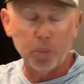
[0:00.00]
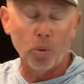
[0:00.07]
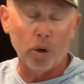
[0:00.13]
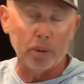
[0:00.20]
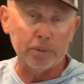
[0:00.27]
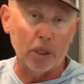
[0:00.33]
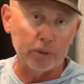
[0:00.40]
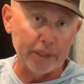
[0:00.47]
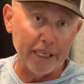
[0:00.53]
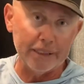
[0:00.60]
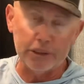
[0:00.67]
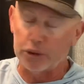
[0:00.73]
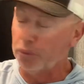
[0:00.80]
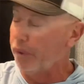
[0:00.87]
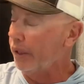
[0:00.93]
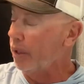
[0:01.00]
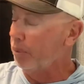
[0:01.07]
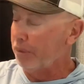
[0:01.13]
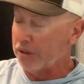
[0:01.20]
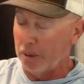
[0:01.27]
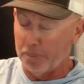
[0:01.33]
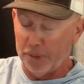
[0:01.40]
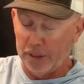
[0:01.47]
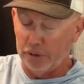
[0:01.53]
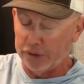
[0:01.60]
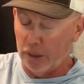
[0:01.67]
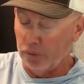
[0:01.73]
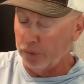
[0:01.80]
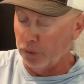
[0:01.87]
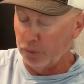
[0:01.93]
worms. I'll Texas rig them, and something else
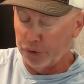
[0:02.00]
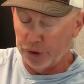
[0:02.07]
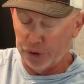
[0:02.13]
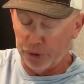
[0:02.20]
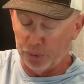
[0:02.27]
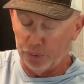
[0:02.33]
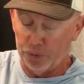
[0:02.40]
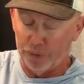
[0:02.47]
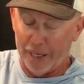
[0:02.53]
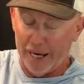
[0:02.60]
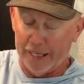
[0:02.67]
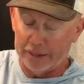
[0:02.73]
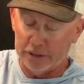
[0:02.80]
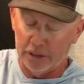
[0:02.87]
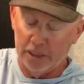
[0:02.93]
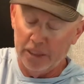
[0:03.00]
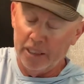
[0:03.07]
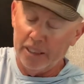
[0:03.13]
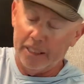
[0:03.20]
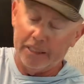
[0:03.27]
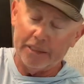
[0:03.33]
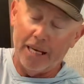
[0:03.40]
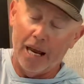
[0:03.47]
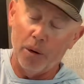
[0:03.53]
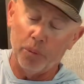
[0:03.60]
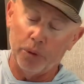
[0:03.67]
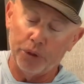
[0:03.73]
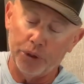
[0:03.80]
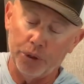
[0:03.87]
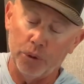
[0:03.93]
I'll do too, you guys, is I
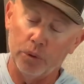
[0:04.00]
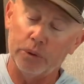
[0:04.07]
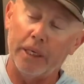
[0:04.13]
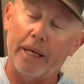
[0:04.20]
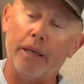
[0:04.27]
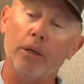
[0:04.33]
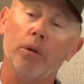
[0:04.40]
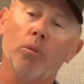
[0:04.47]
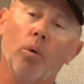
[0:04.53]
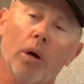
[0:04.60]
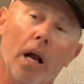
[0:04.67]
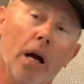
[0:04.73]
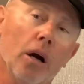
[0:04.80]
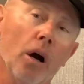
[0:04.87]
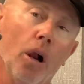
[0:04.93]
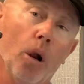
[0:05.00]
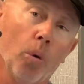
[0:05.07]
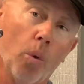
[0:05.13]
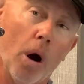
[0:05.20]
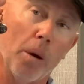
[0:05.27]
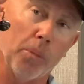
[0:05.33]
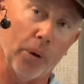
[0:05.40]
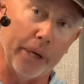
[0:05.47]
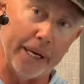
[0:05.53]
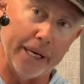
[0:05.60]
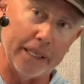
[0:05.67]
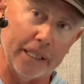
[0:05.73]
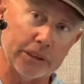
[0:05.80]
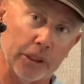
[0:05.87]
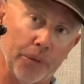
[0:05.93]
will use what I call a wobble head.
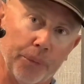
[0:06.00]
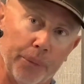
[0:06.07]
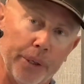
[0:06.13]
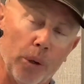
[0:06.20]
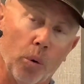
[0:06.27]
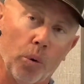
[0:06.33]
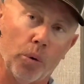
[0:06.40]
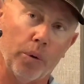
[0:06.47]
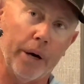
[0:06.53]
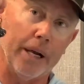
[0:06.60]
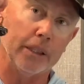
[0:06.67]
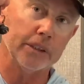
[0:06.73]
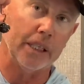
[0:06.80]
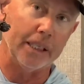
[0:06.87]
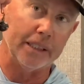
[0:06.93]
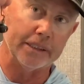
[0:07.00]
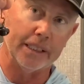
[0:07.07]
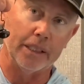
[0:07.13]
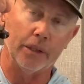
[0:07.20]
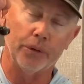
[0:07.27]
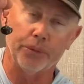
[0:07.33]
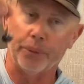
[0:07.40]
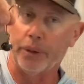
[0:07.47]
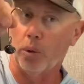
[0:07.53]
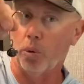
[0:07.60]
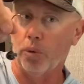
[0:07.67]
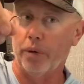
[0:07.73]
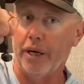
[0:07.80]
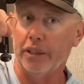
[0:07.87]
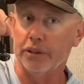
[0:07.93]
That's a 3/4 ounce. Like I said, it's
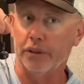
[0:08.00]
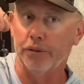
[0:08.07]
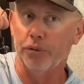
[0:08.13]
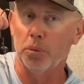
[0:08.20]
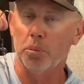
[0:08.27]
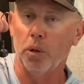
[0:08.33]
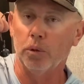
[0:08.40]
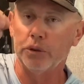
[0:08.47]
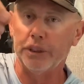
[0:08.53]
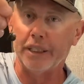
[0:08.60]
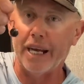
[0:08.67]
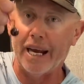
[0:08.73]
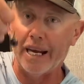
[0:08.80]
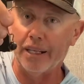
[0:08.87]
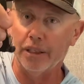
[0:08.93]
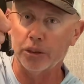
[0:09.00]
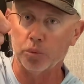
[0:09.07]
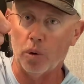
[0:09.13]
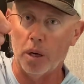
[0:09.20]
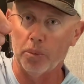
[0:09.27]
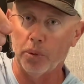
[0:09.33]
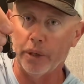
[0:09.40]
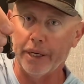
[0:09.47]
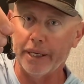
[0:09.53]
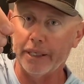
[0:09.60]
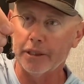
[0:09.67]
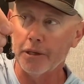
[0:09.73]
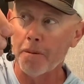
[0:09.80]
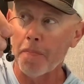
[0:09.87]
3/4 ounce in football jig, and this wobble head